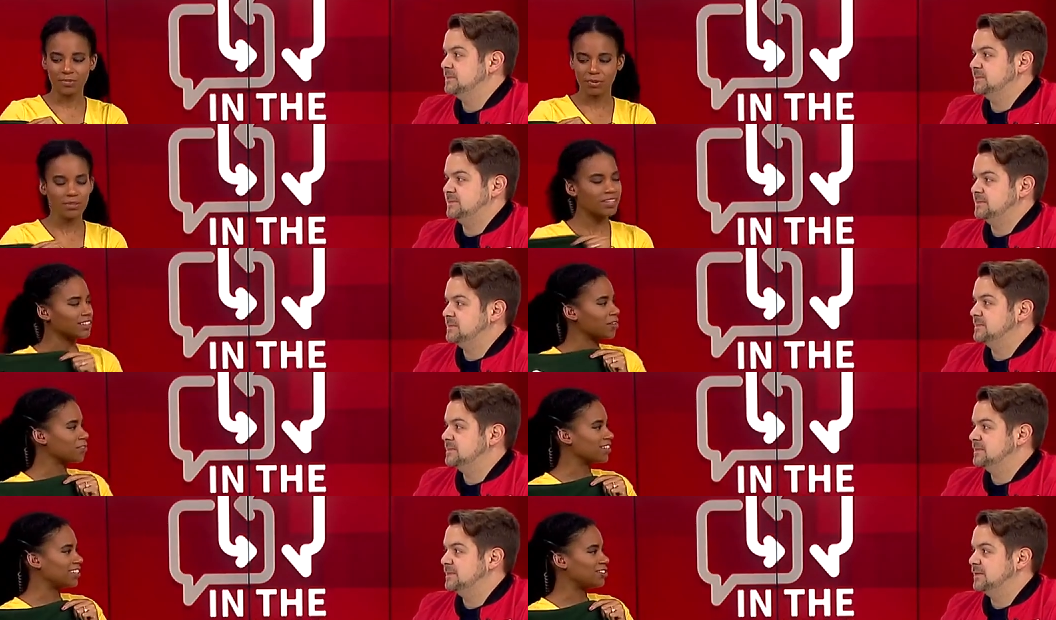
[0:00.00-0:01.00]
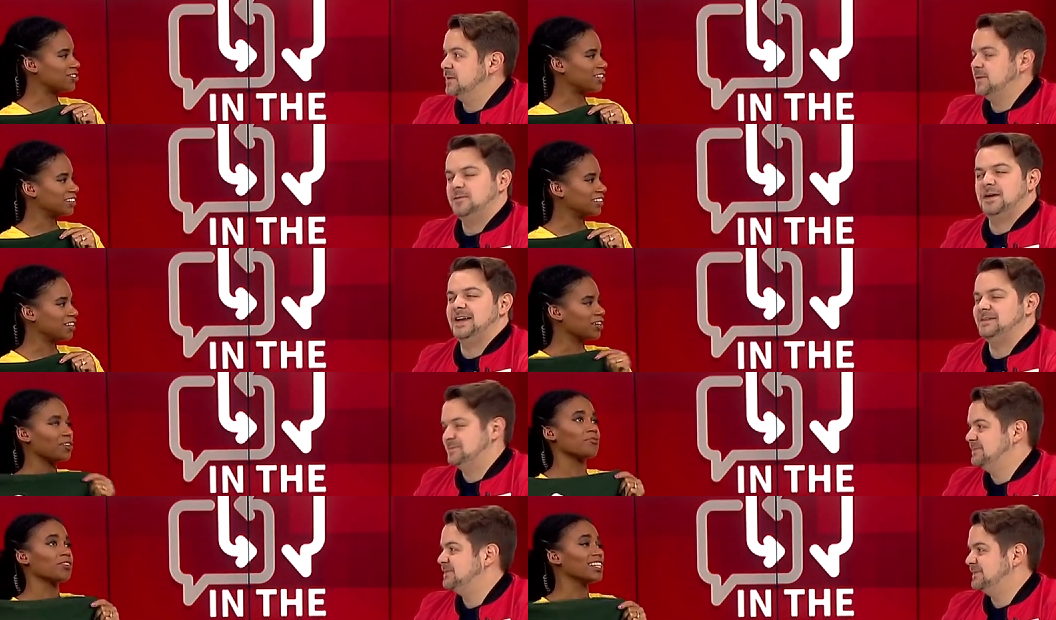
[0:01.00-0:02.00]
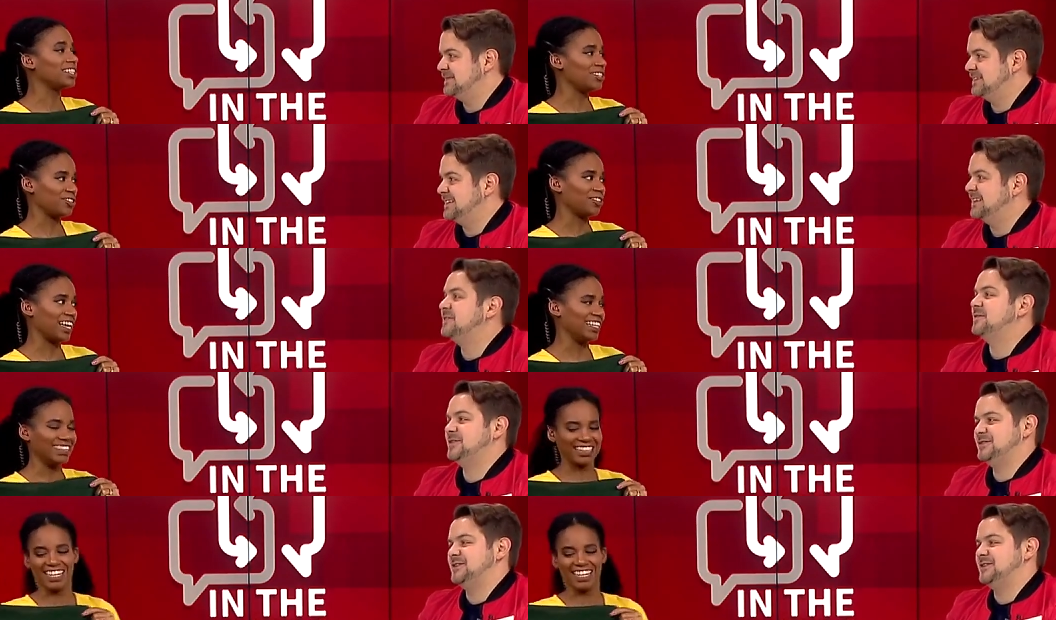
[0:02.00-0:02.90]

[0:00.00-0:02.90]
Speaker 1: Well, who doesn't love a good T-shirt? Right. A good free T-shirt, that For is. For